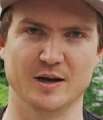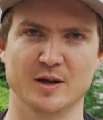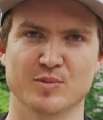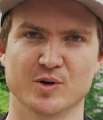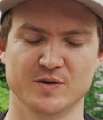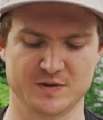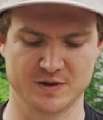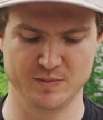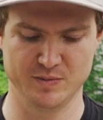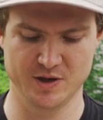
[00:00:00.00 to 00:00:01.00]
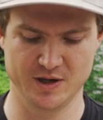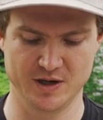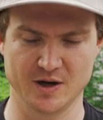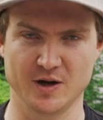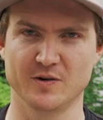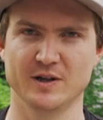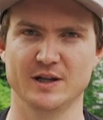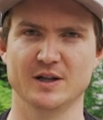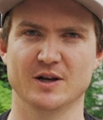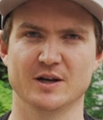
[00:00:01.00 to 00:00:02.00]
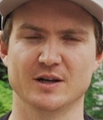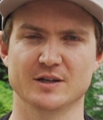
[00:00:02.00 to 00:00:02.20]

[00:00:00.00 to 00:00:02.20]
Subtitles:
Improved slim beauty, I really like it.